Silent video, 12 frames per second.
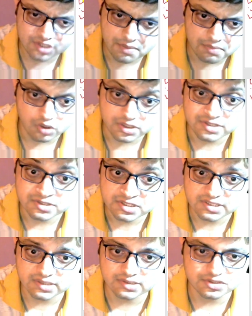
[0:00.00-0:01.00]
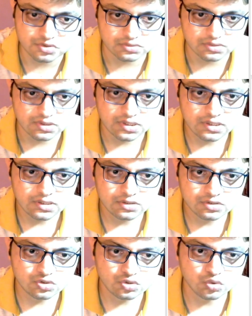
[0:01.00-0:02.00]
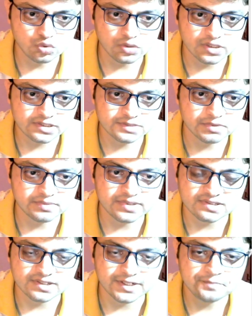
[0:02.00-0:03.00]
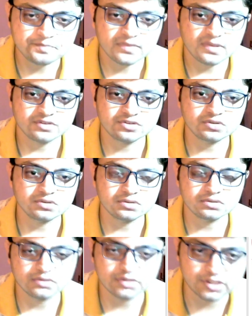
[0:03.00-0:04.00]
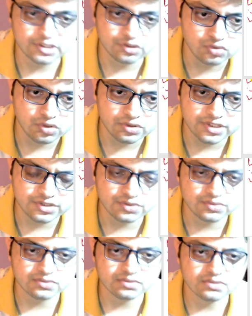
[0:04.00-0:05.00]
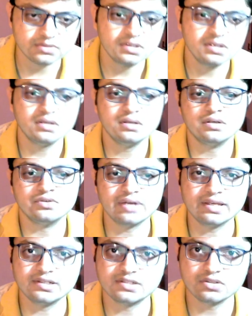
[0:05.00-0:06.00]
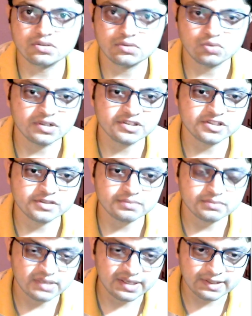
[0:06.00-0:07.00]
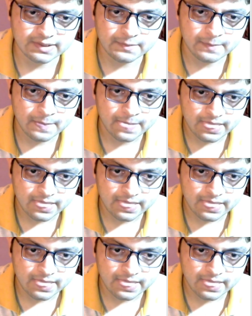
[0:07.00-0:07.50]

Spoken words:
have already written these two works previously, so you do not need to write once again.